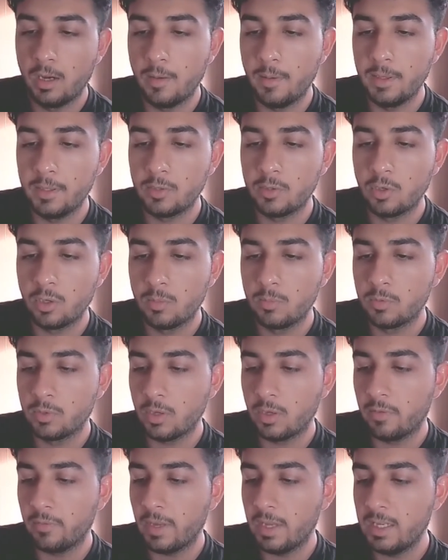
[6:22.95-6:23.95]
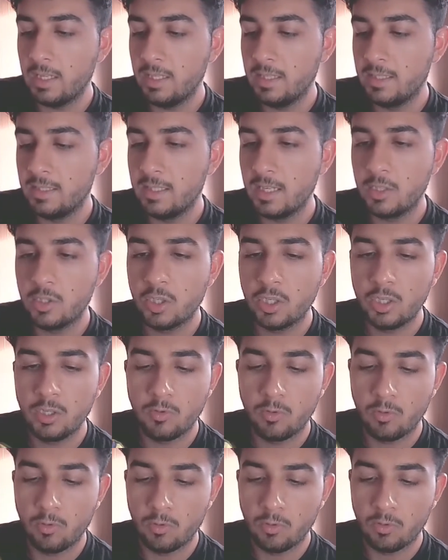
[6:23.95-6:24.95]
In terms of any stitching
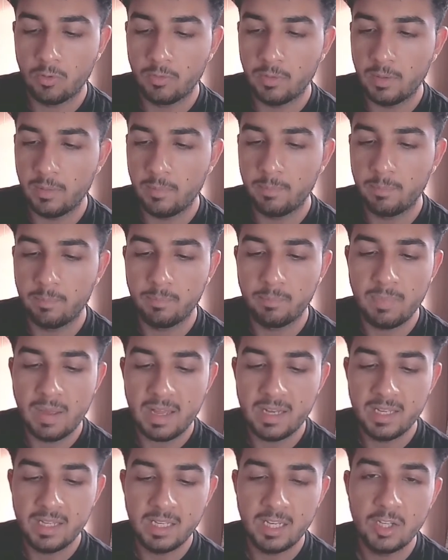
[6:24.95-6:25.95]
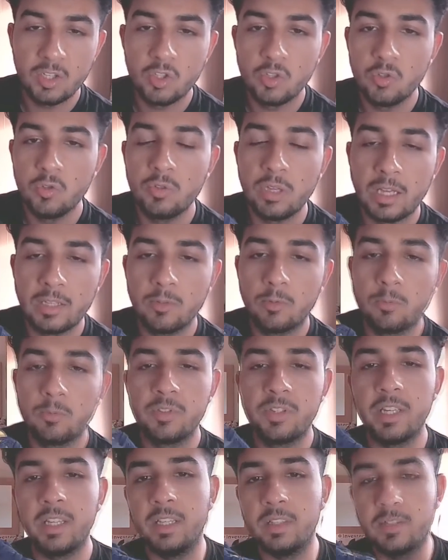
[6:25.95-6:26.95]
or any issues, I don't
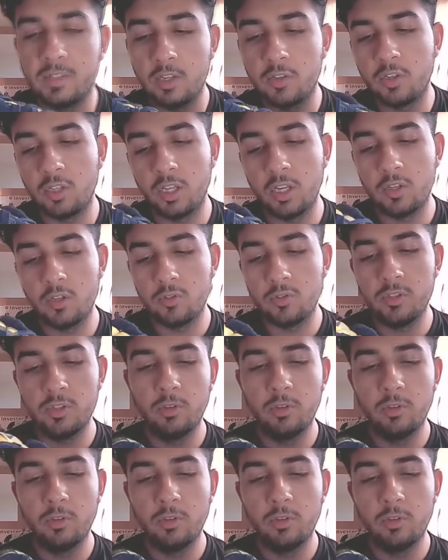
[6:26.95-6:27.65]
see any stitching issues.